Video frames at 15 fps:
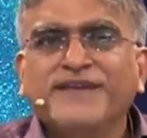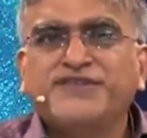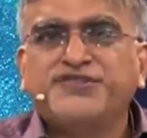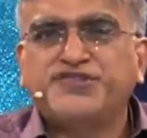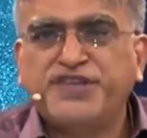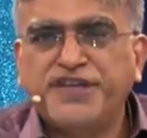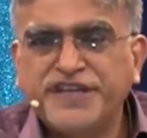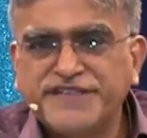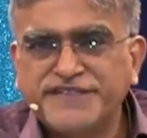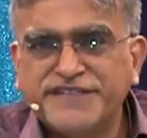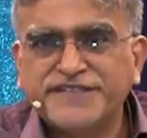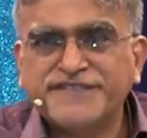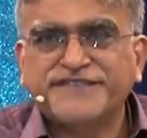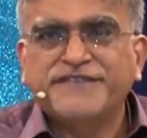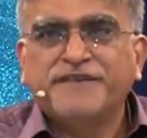
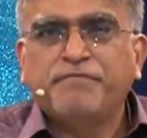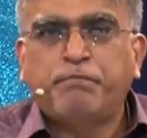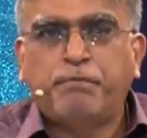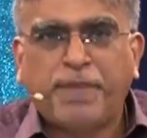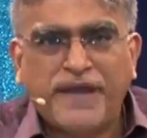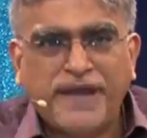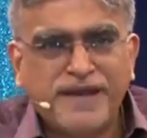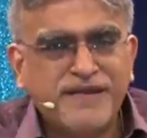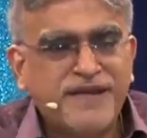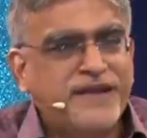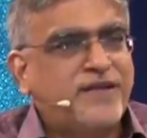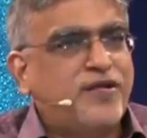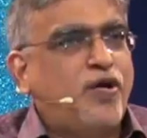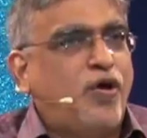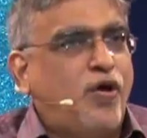Jesus paid
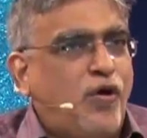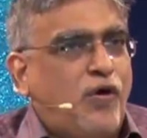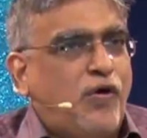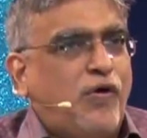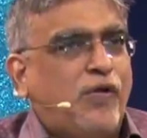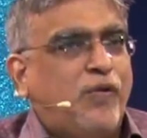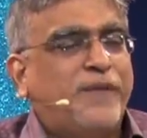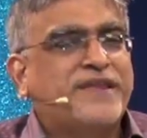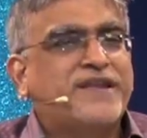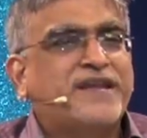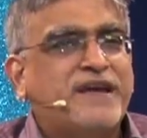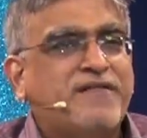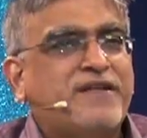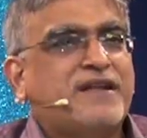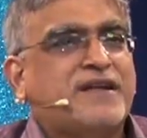it all. When the
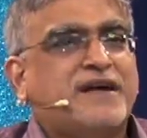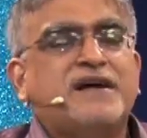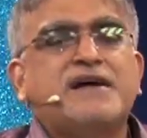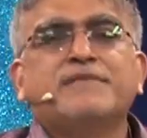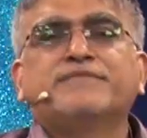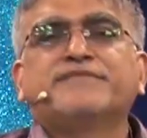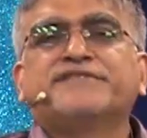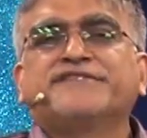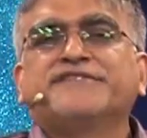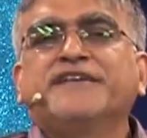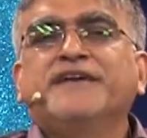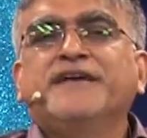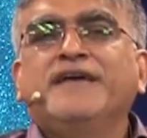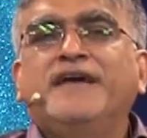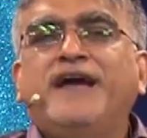devil comes
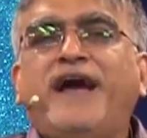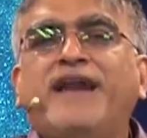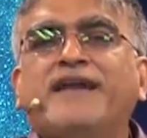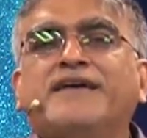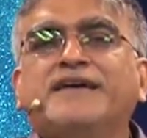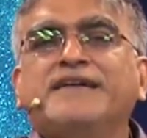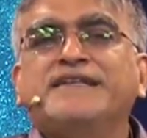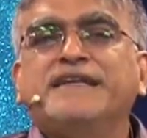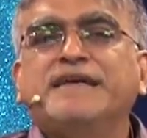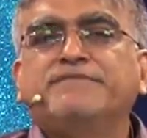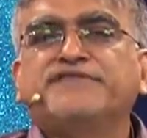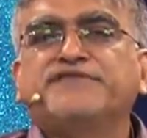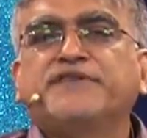and condemns